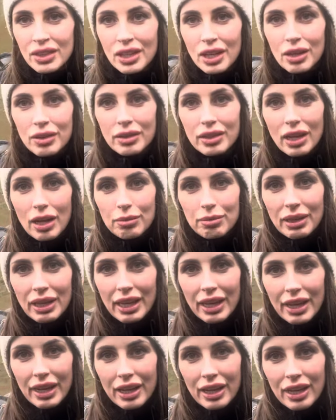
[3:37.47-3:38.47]
no one up
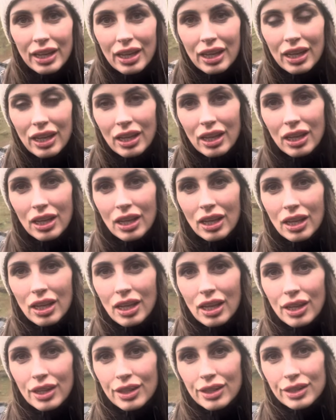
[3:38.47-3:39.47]
here.
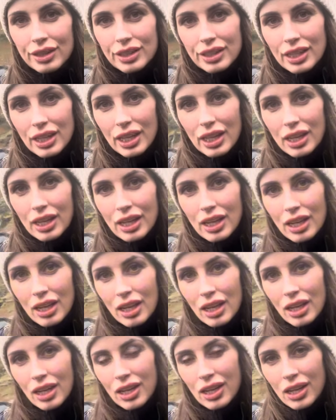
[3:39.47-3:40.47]
And see,
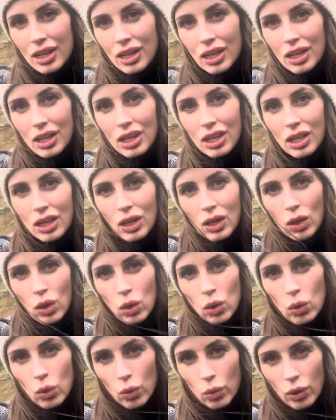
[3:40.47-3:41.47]

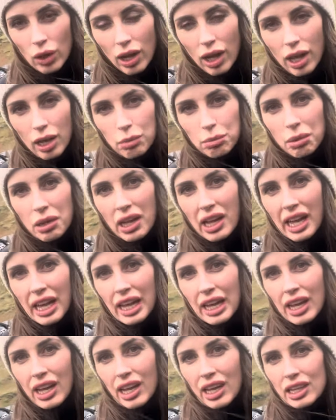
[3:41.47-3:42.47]
all up
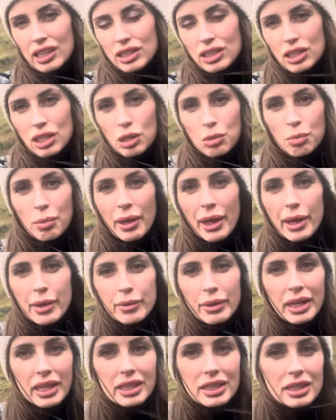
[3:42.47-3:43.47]
into the
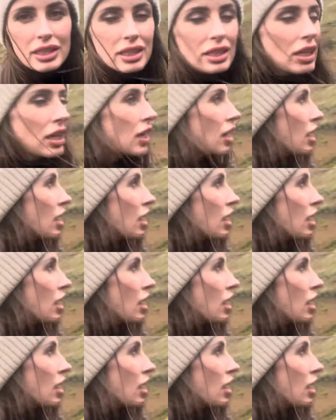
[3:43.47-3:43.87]
Berwyns.